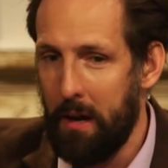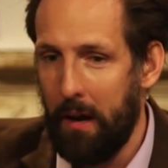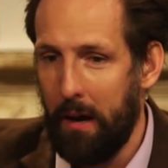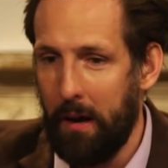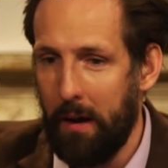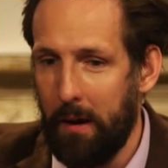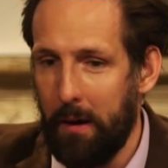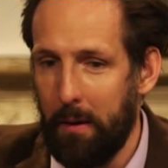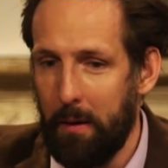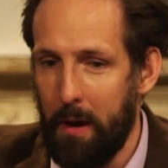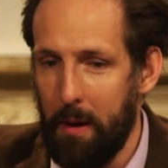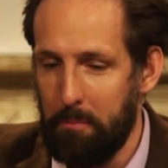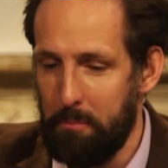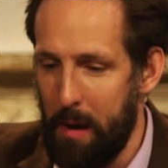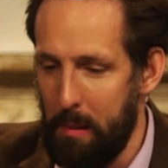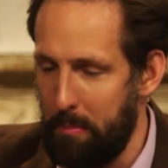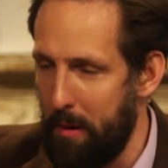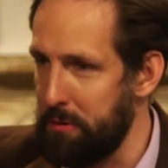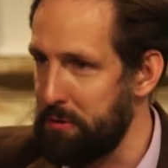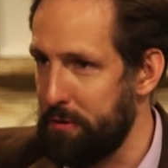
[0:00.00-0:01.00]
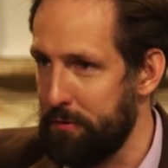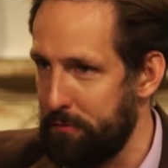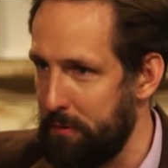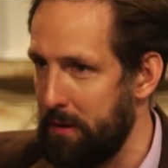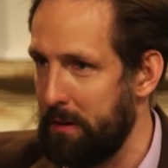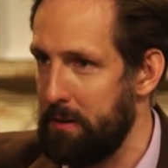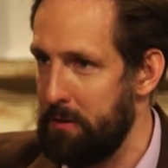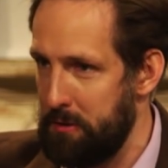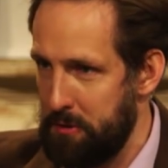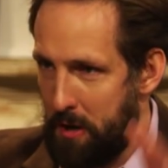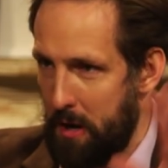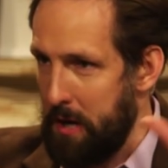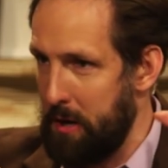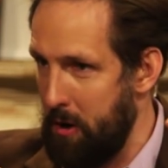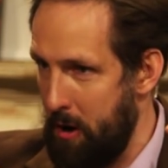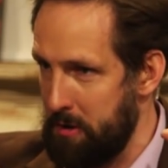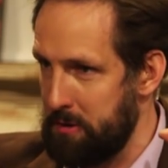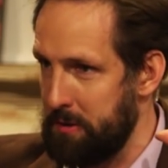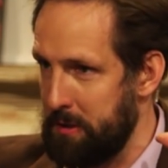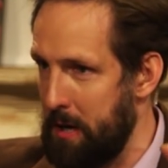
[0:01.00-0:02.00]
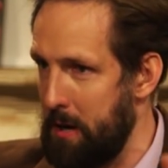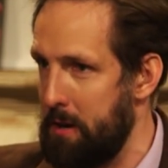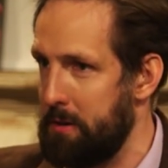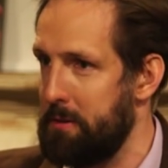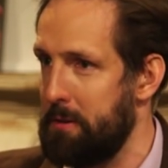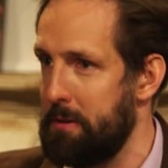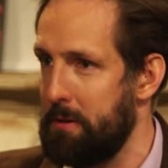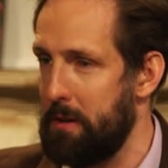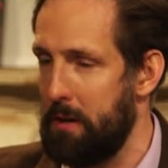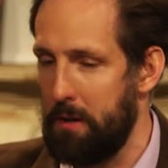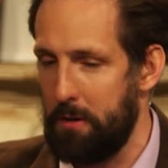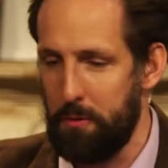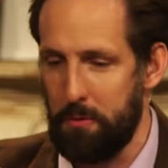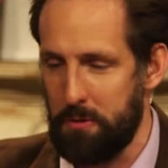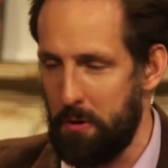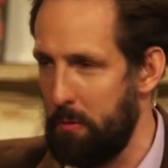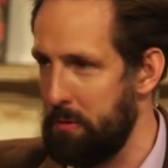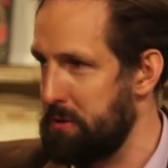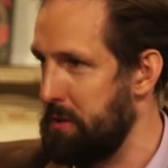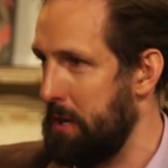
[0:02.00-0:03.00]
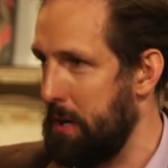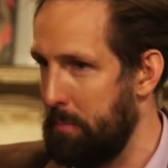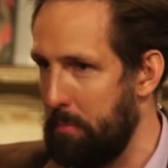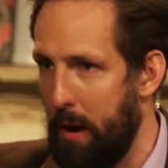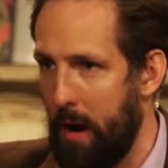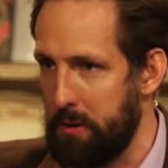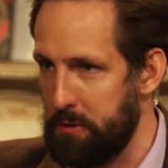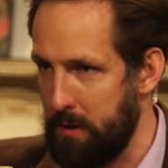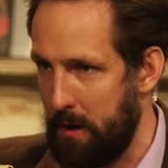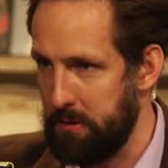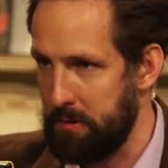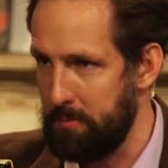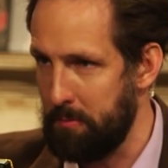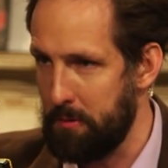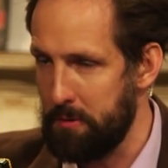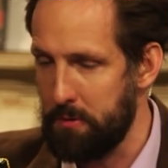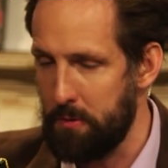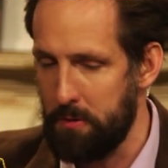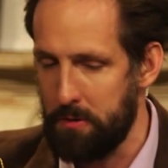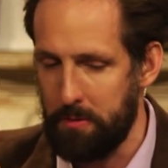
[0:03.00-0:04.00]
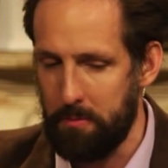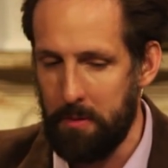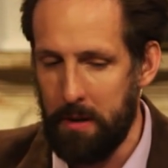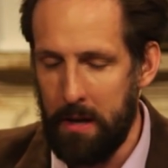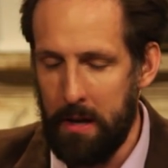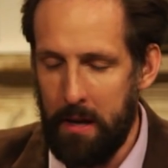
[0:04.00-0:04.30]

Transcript: Buster Friendly, the Johnny Carson character, who's always taking pot shots at Mercerism,